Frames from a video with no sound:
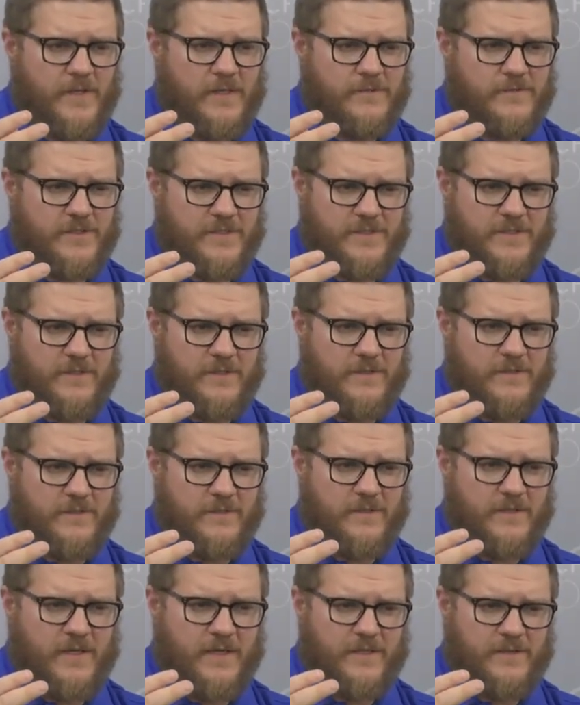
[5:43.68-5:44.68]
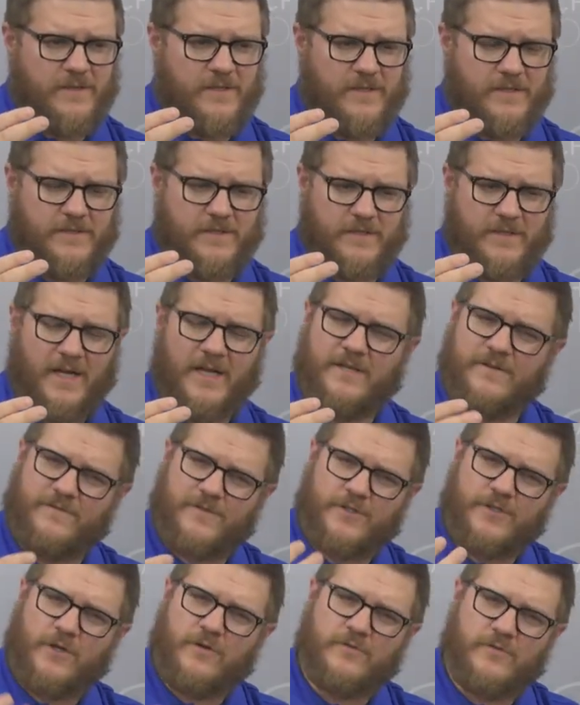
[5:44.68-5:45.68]
just a thing to kind of
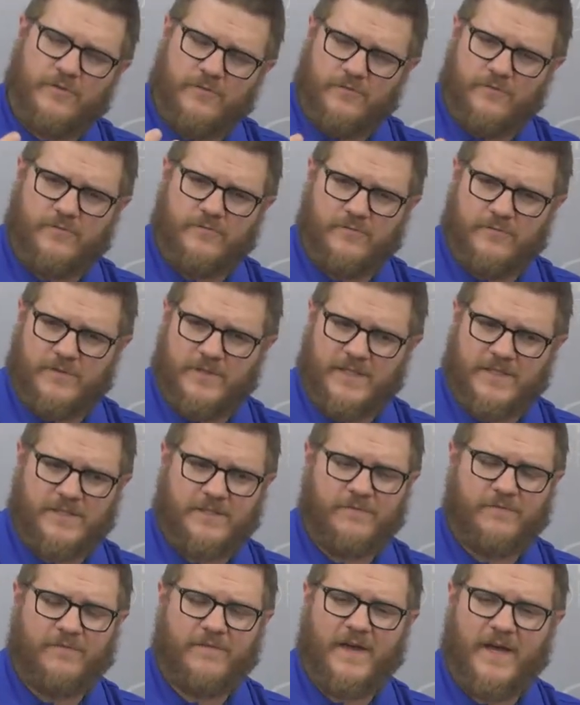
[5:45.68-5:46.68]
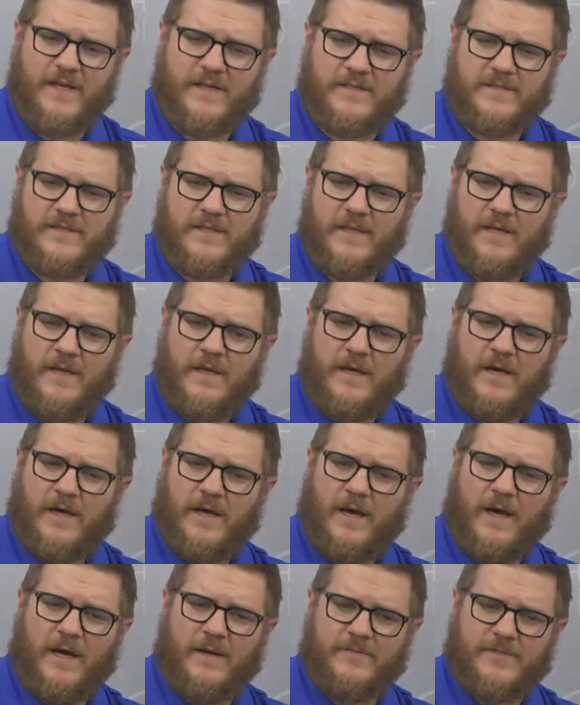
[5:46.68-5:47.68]
show you this effect.
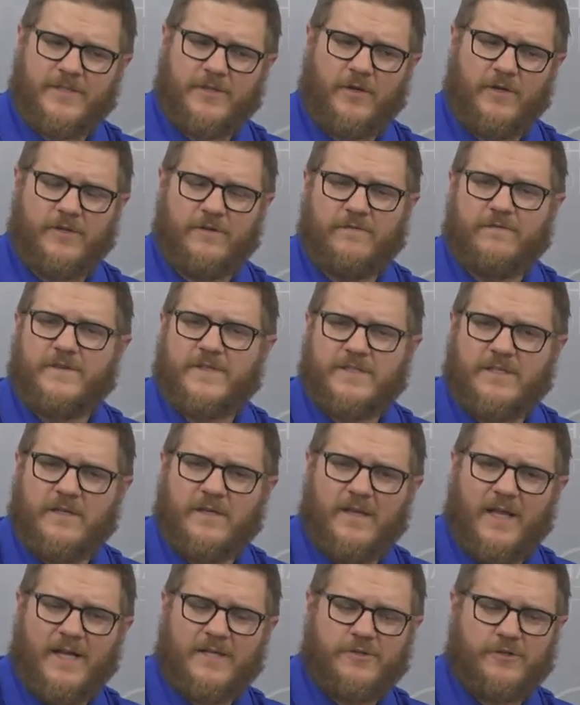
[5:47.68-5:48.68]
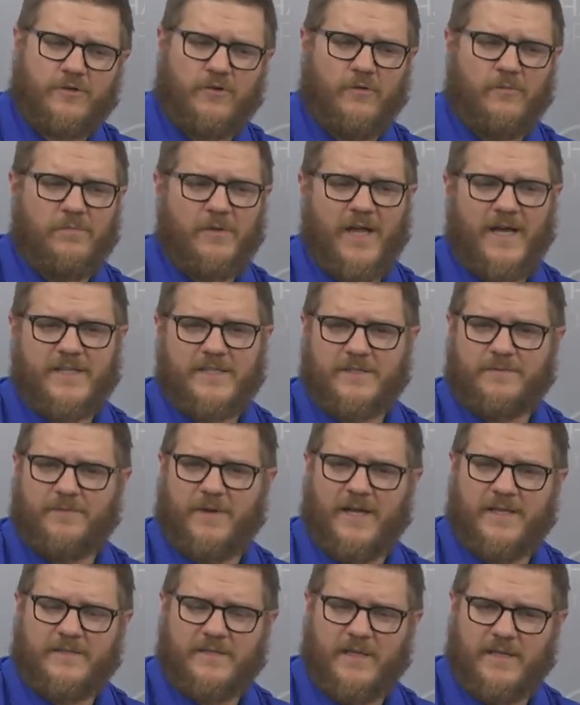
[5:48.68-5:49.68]
It's called the Physiological Blind
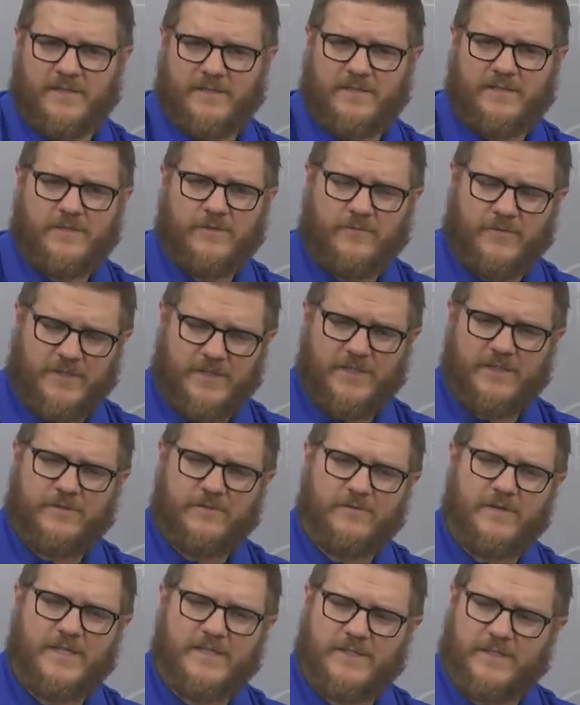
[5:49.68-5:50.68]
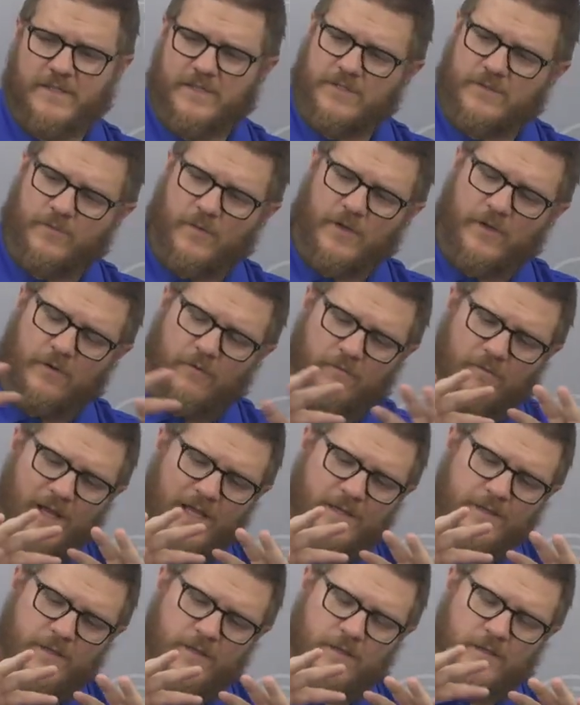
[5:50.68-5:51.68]
Spot Test. So what's interesting is where your
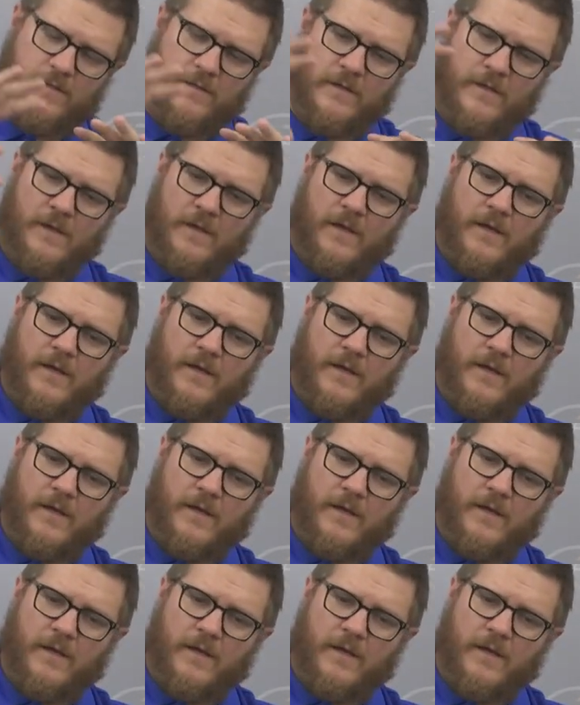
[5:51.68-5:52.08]
retina